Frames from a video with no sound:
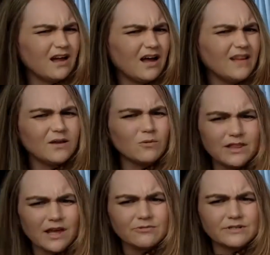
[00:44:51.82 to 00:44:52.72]
I think one of
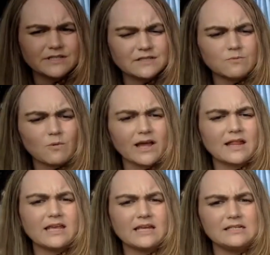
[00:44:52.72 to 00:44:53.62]
the other reasons why I
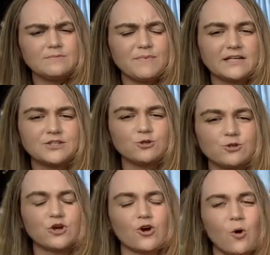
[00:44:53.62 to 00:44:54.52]
like it is because you
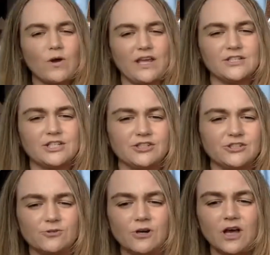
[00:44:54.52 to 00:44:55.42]
can go
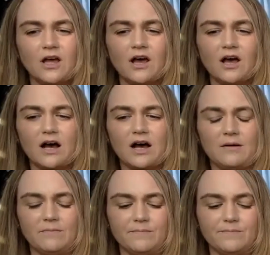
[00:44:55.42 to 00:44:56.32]
into
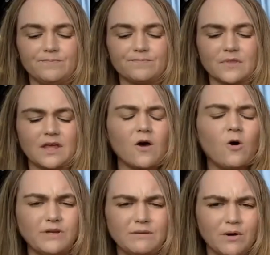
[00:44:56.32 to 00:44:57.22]
um, like
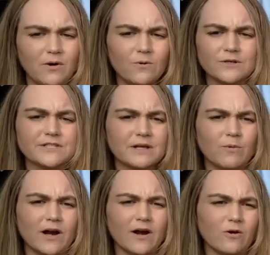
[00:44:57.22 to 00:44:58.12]
Home Depot or
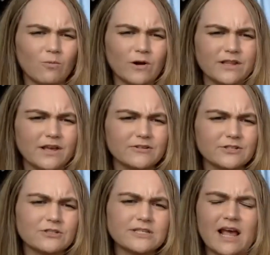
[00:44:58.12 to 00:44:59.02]
somewhere or one of the other
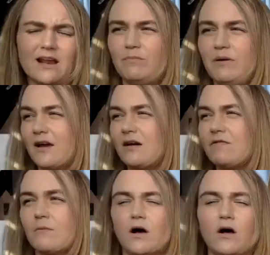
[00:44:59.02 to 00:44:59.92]
stores and pick
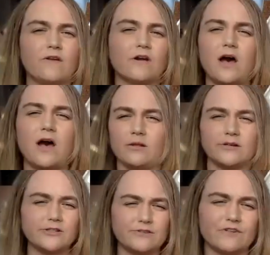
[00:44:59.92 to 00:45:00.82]
from all their
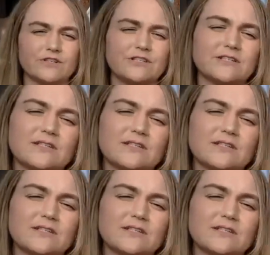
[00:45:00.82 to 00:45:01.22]
colors versus